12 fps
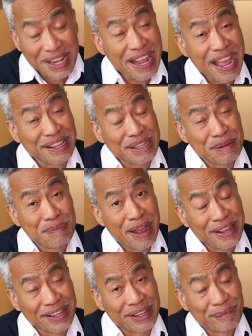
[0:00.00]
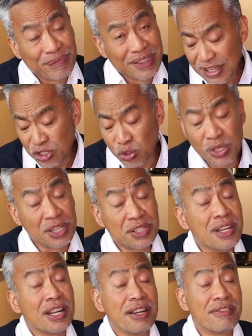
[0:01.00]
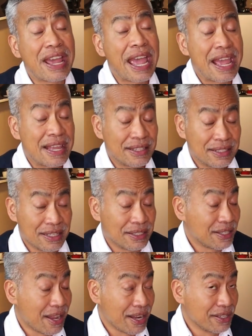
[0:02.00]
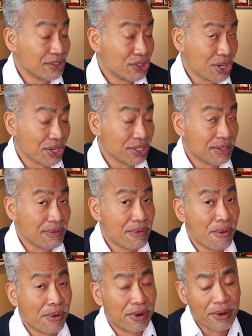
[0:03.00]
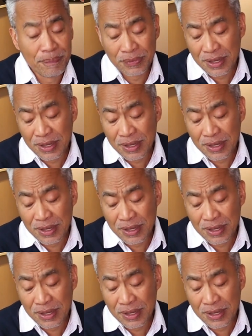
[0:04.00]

ng ating bayan. This usually served as a side dish for